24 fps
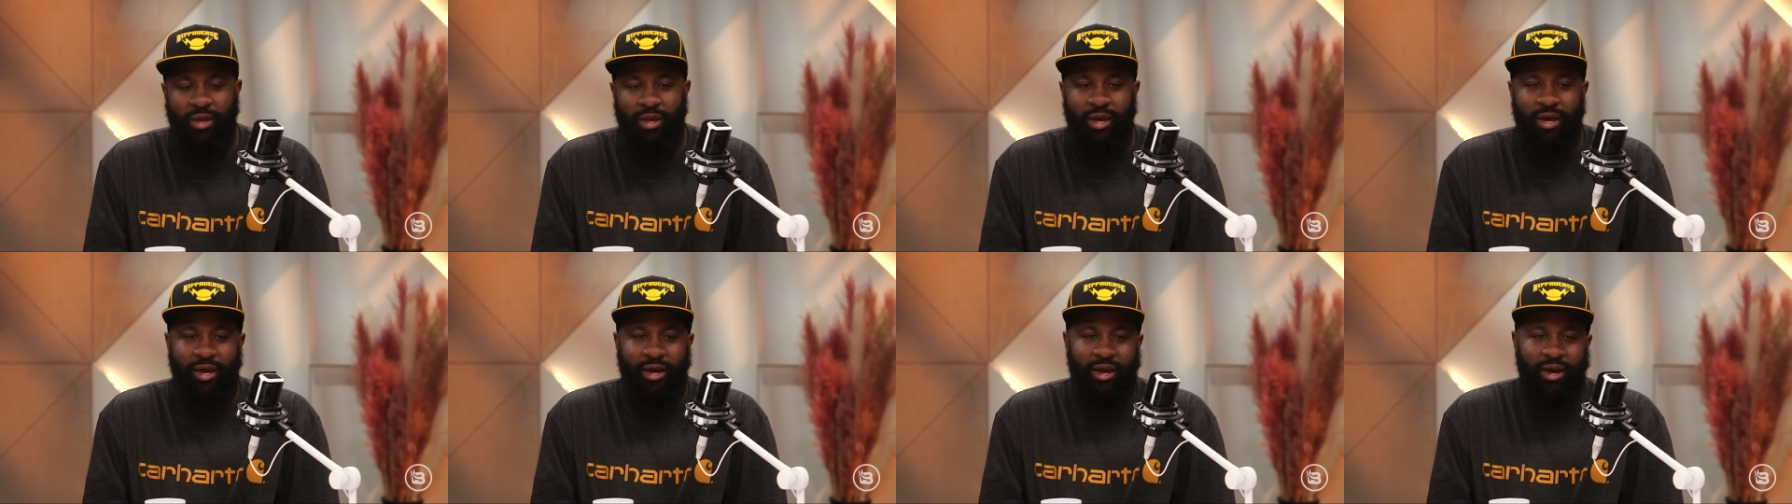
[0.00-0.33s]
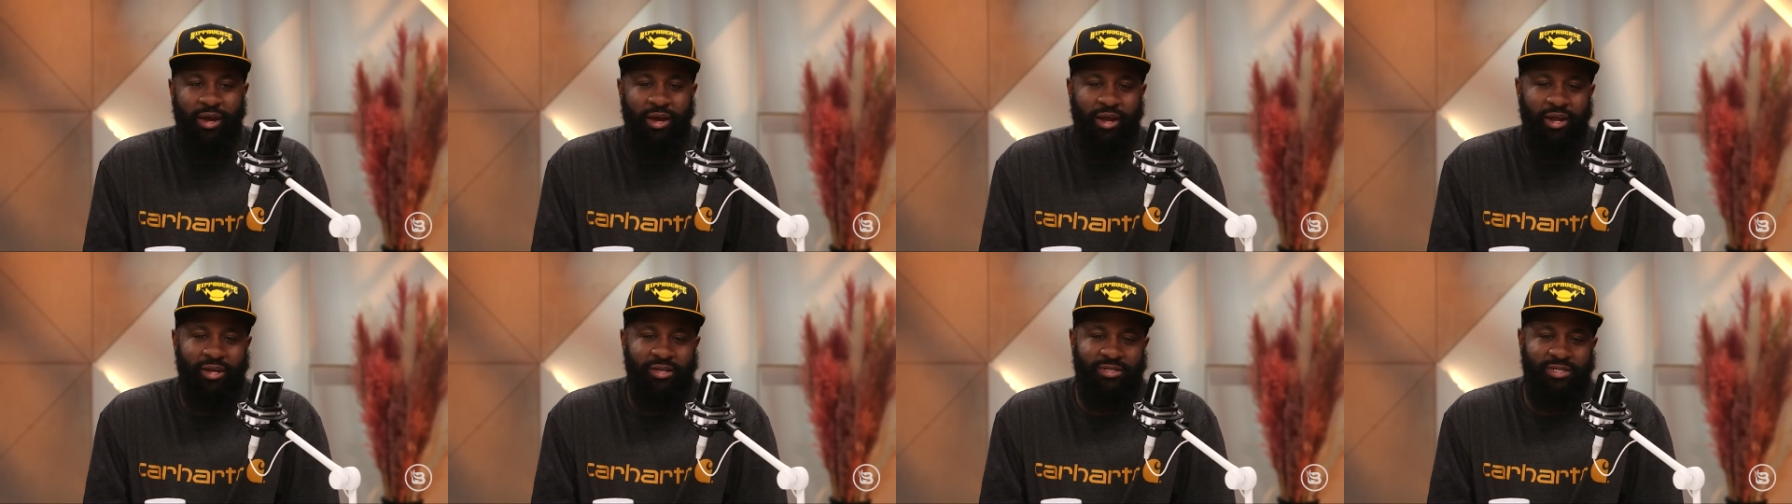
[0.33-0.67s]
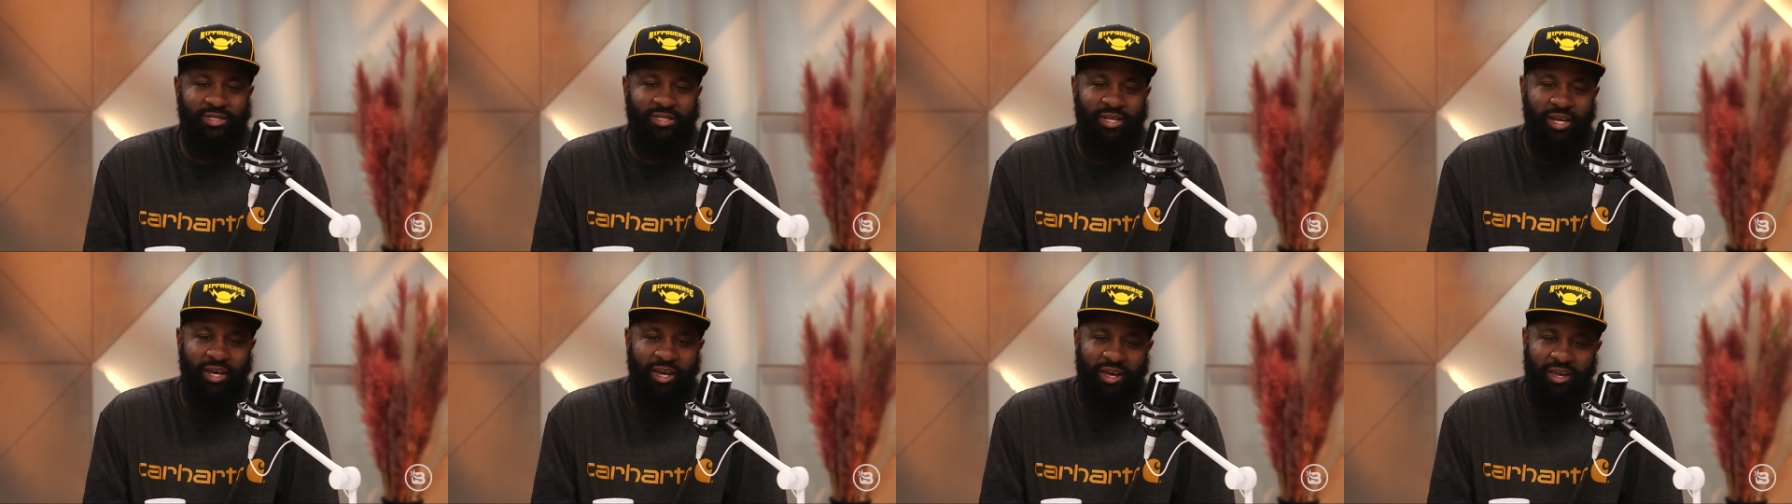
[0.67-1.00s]
and
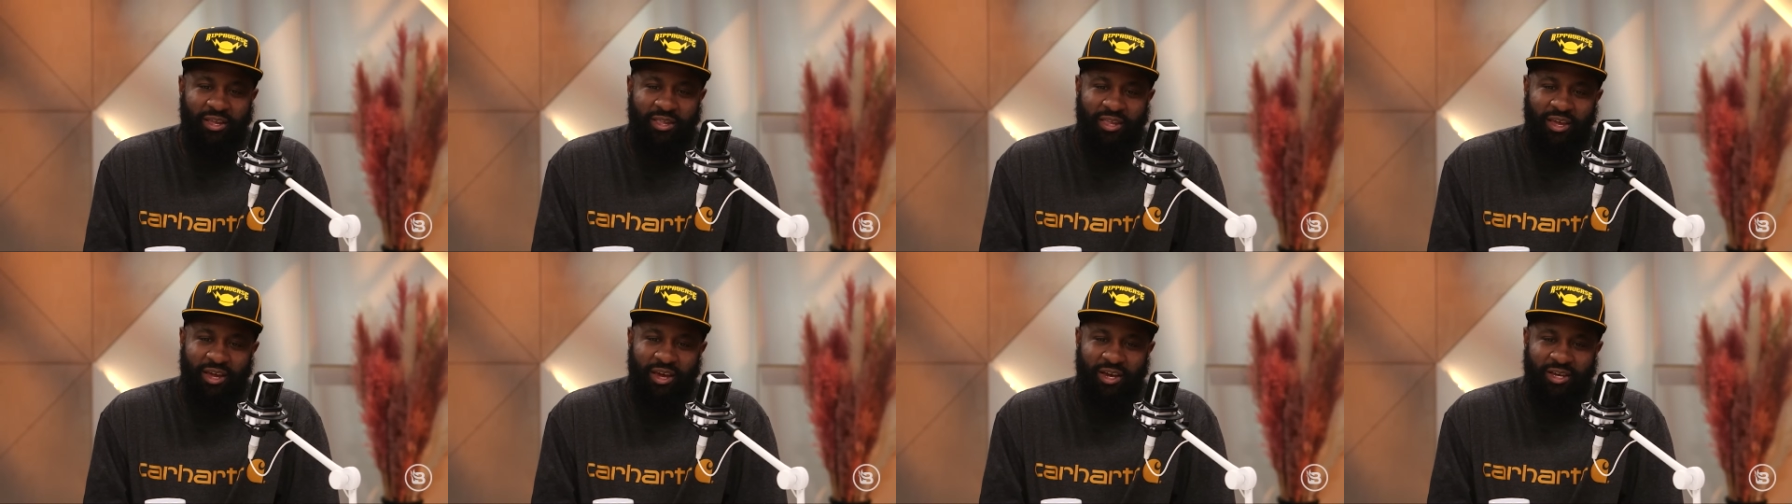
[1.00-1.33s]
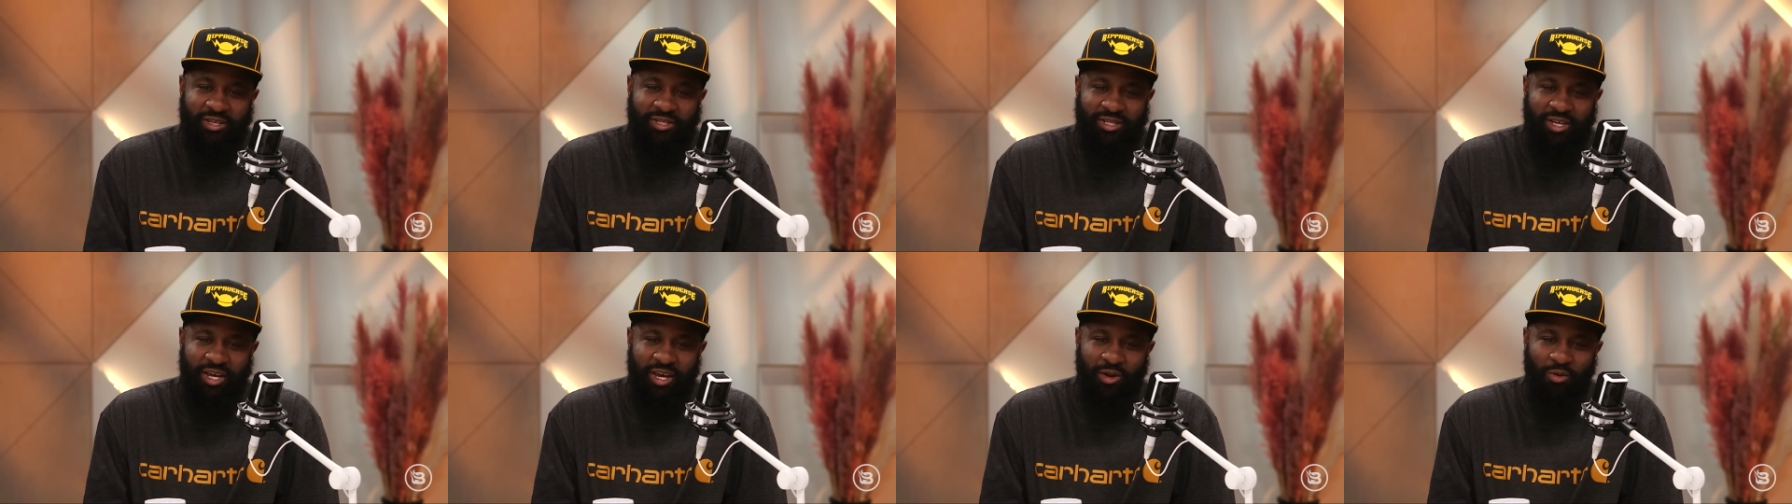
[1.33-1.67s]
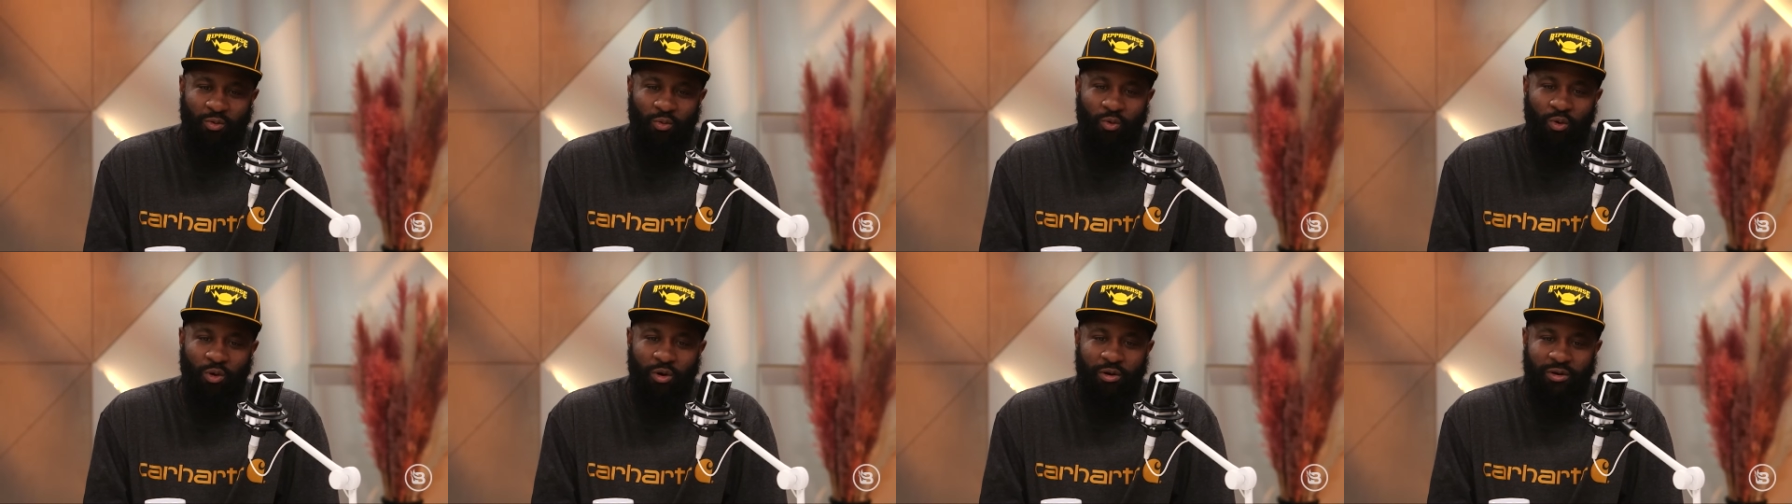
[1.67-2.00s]
seeing things get
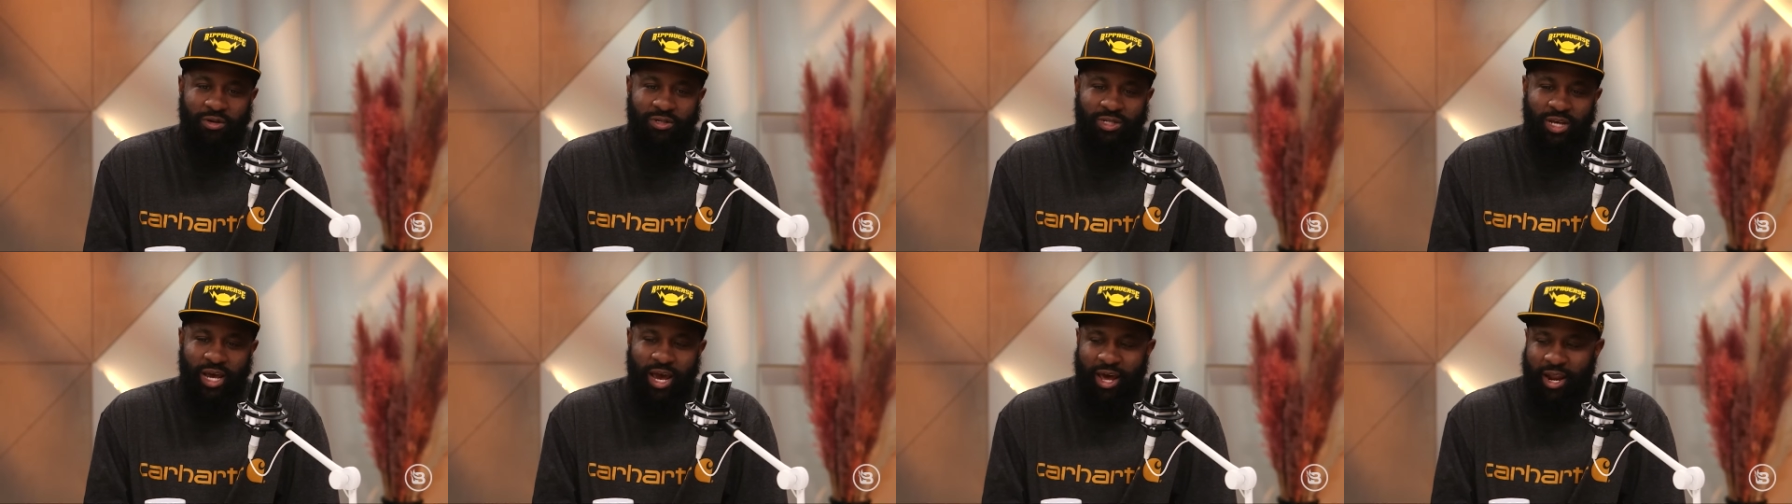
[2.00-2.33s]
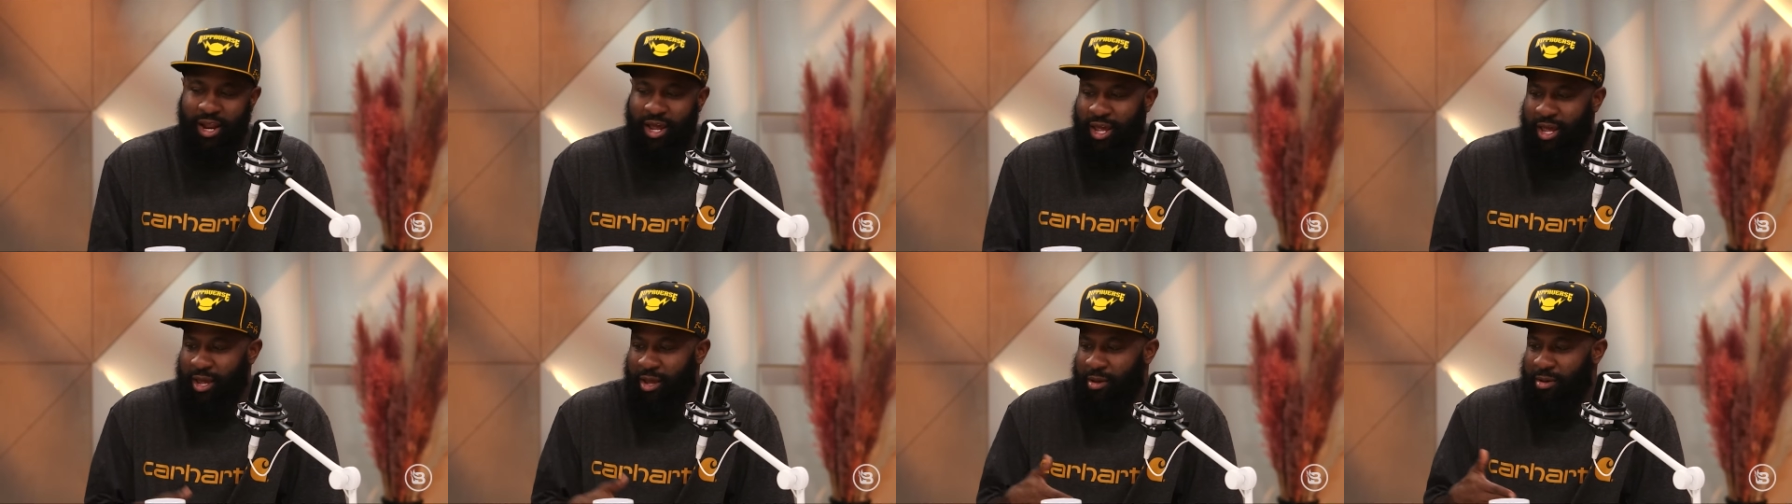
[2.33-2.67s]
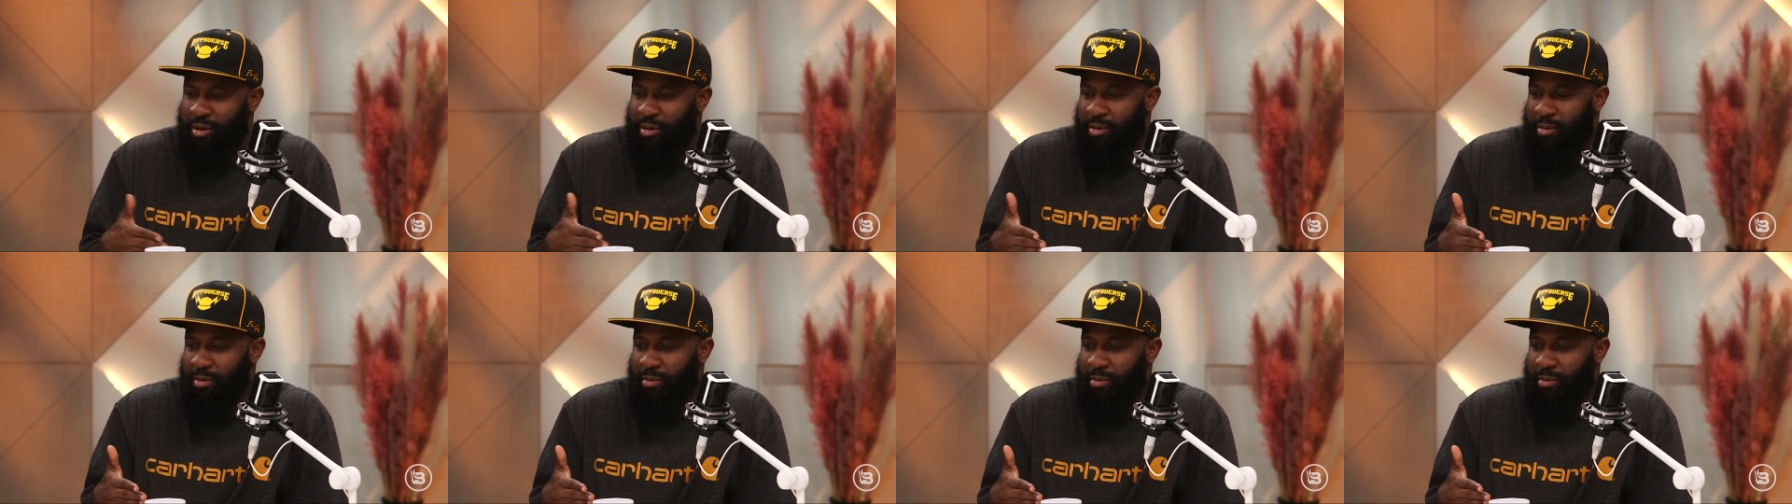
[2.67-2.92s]
worse at a